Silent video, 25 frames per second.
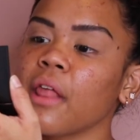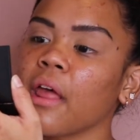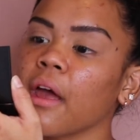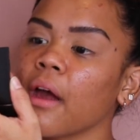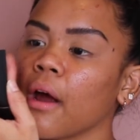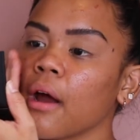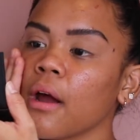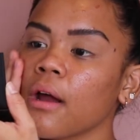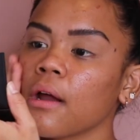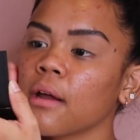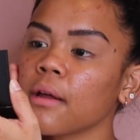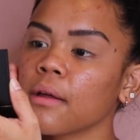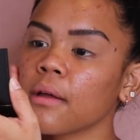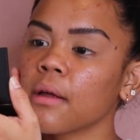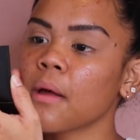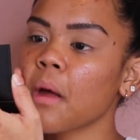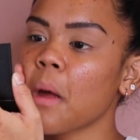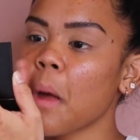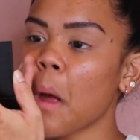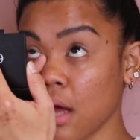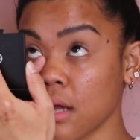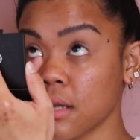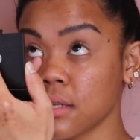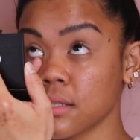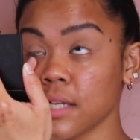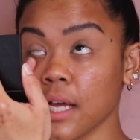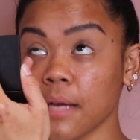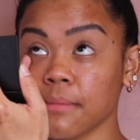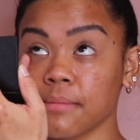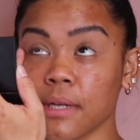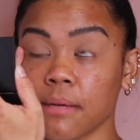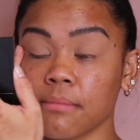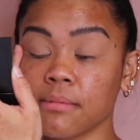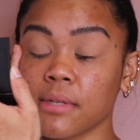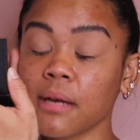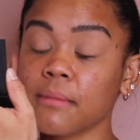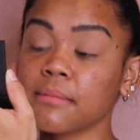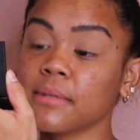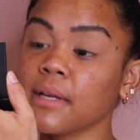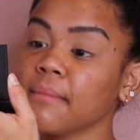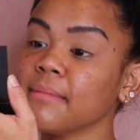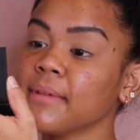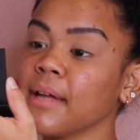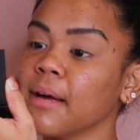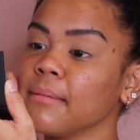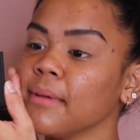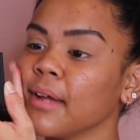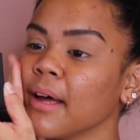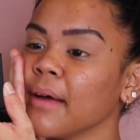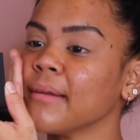there. Dab, dab, dab, dab,
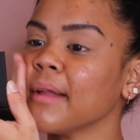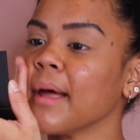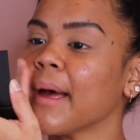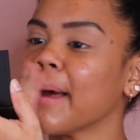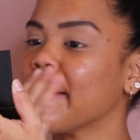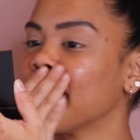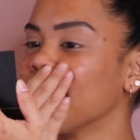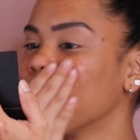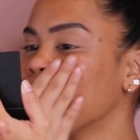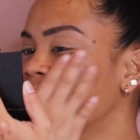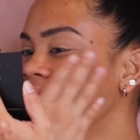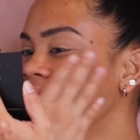dab, dab, dab.